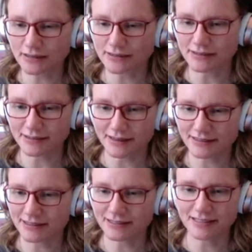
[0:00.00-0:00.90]
just
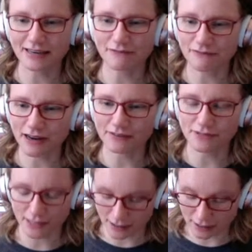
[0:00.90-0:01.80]
discussed this like
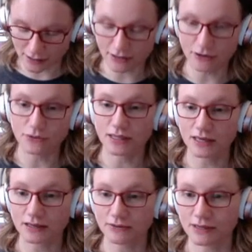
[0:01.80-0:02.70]
5 seconds ago.
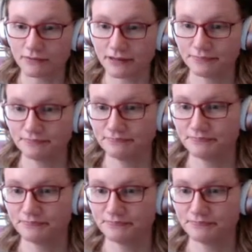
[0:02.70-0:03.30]
Thank you, David.